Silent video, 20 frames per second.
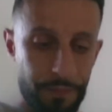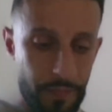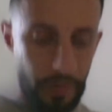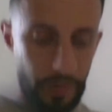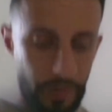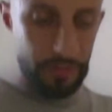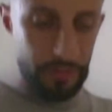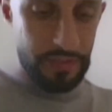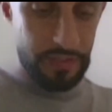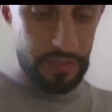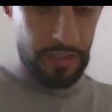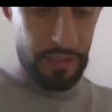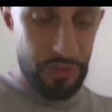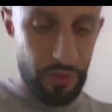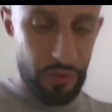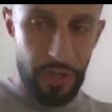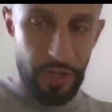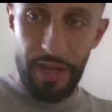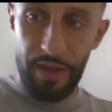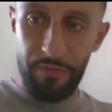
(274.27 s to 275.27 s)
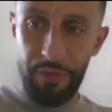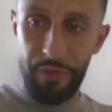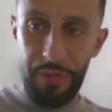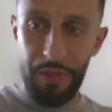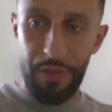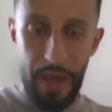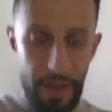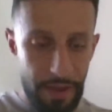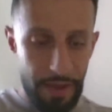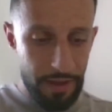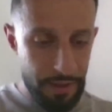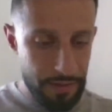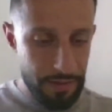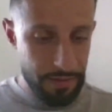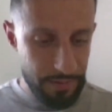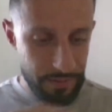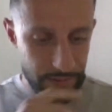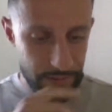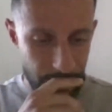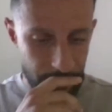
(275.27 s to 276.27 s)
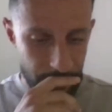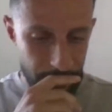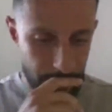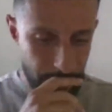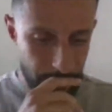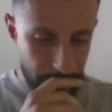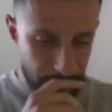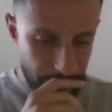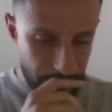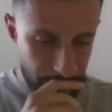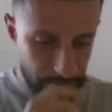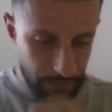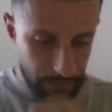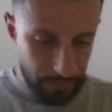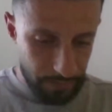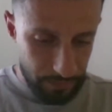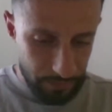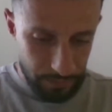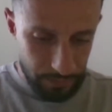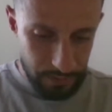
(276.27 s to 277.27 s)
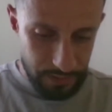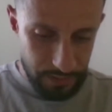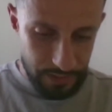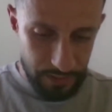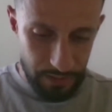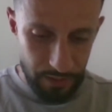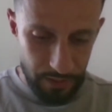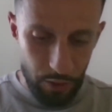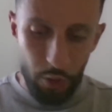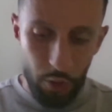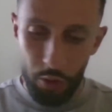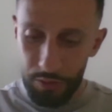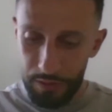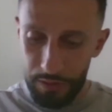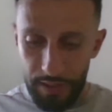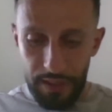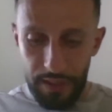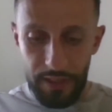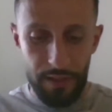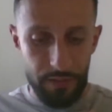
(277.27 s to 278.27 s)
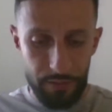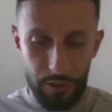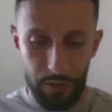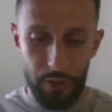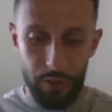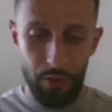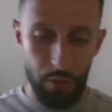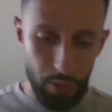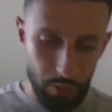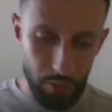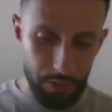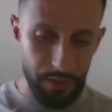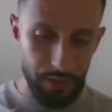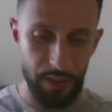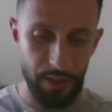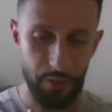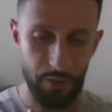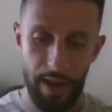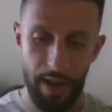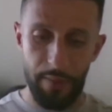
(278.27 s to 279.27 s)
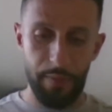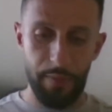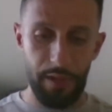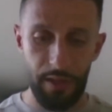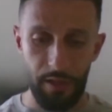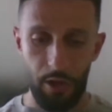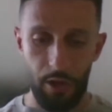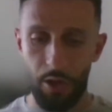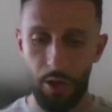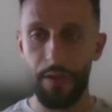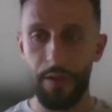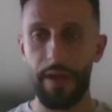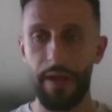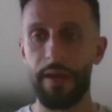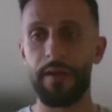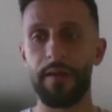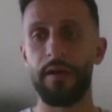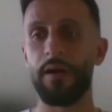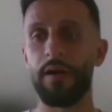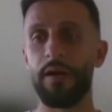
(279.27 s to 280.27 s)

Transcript: let's see. So I have that, and then let's see, holding, grabbing, all that.